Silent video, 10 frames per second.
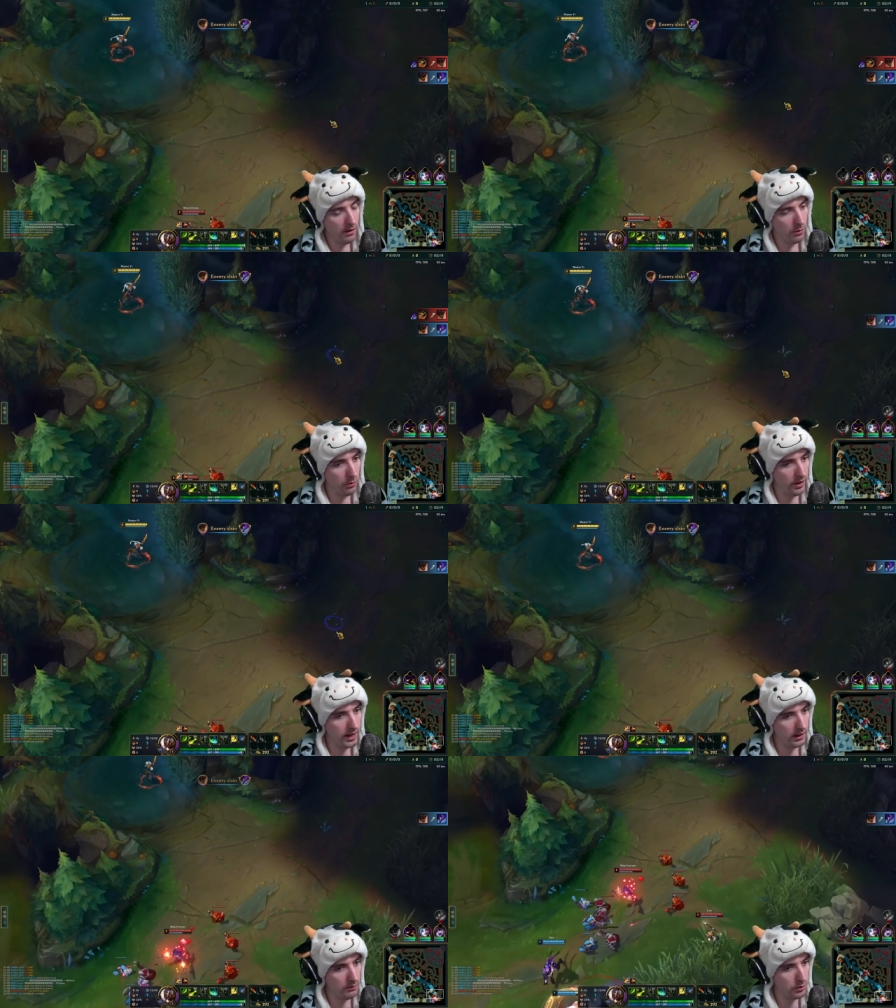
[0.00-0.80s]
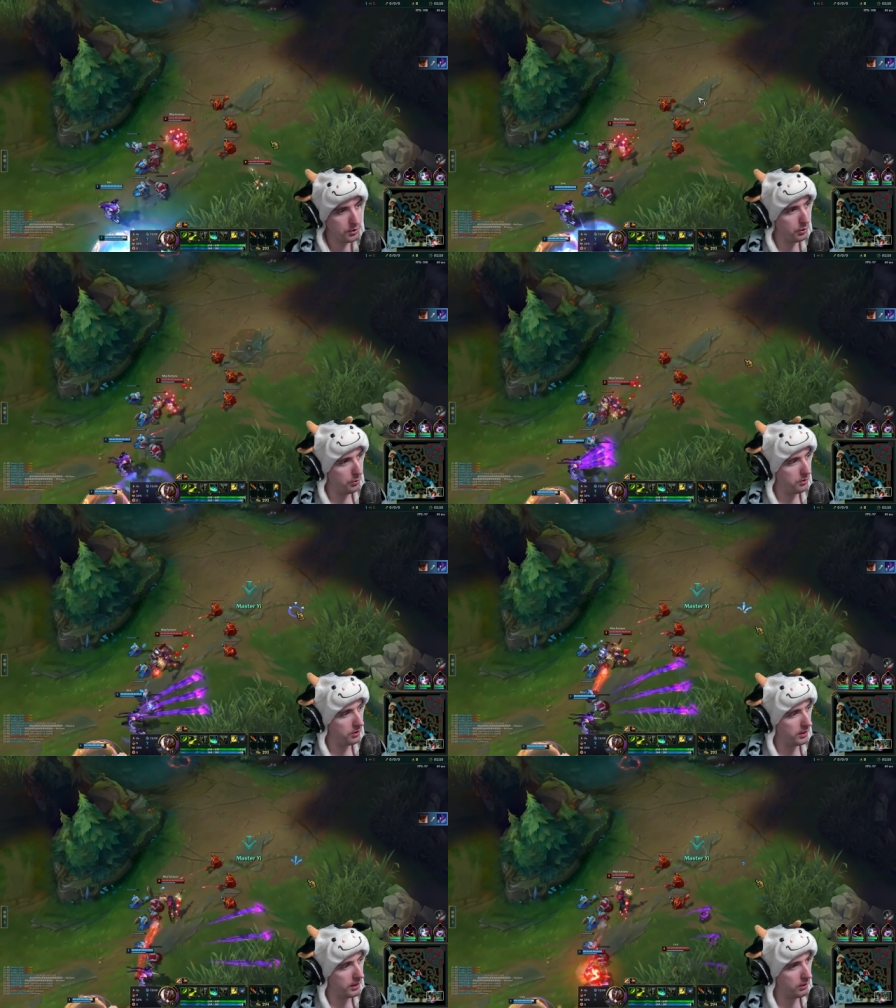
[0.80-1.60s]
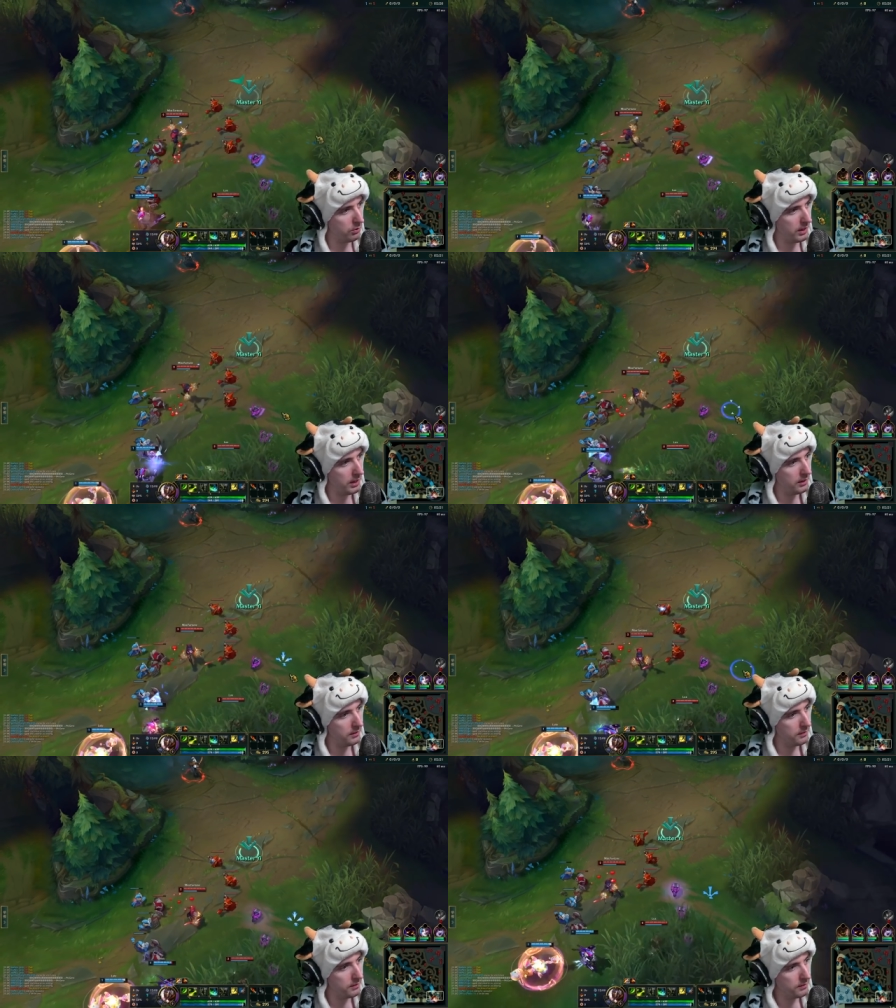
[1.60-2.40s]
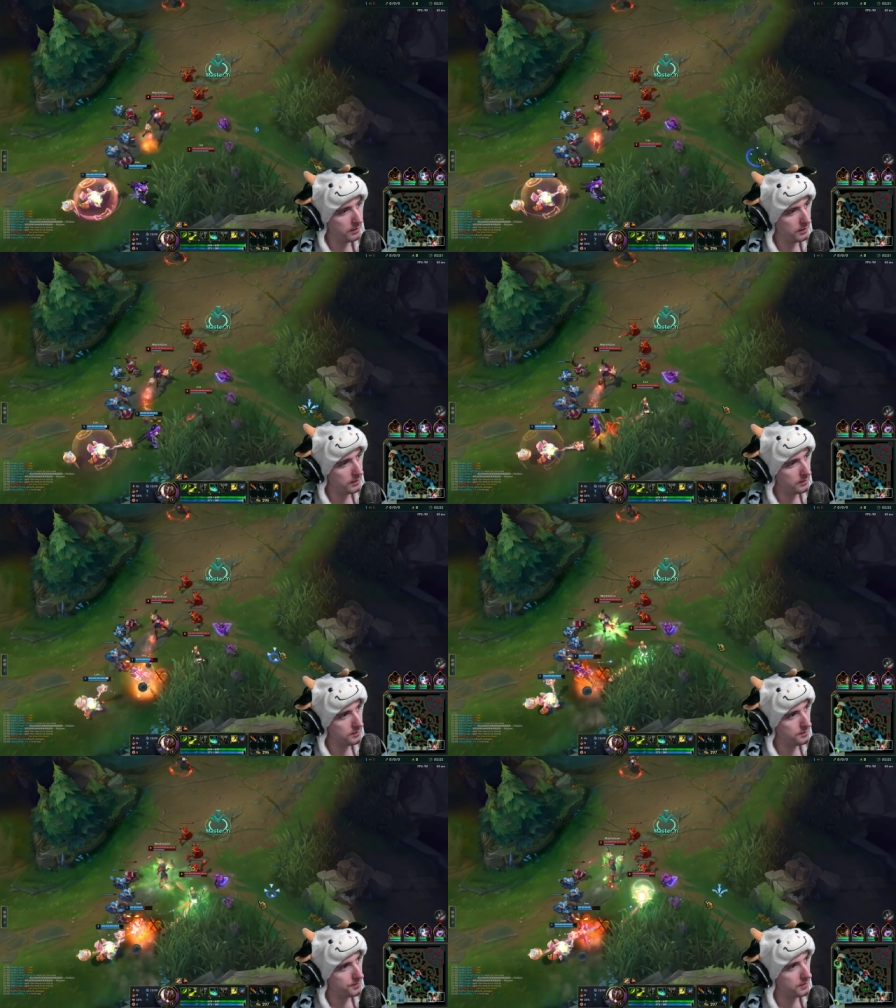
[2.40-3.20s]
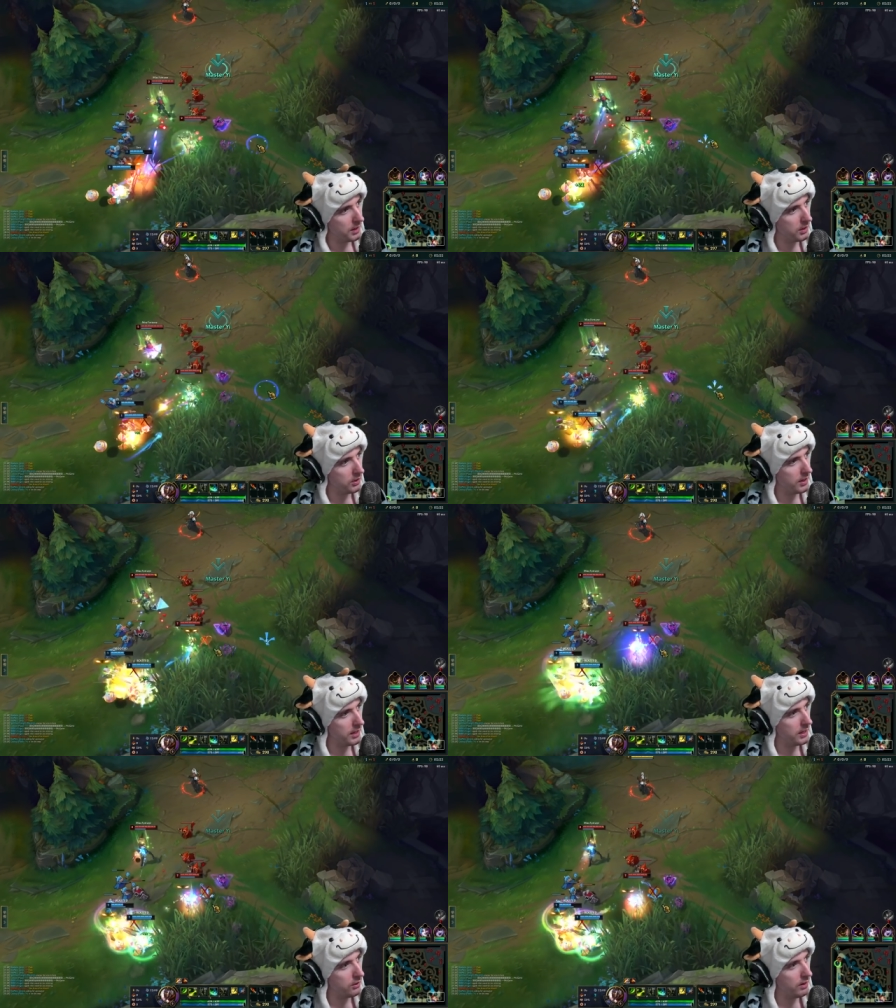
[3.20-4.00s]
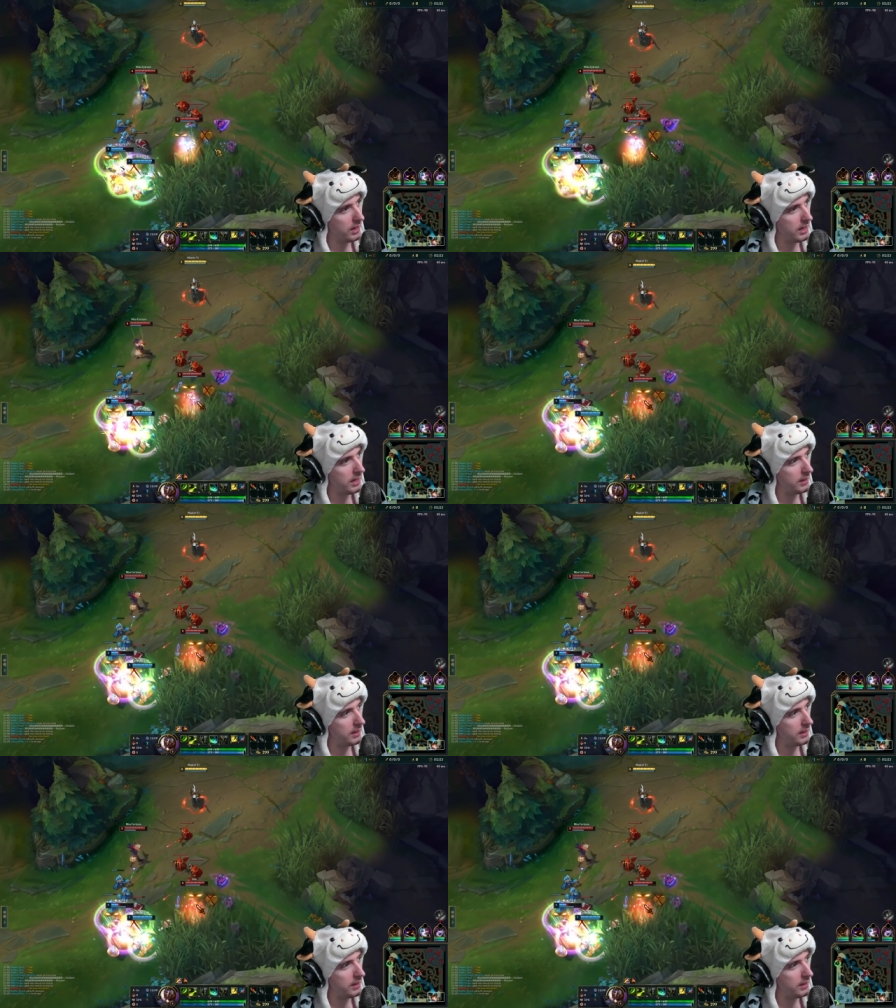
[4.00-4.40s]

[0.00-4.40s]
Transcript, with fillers: Oh, they hit level 2. They're gonna get greedy. They're gonna get greedy.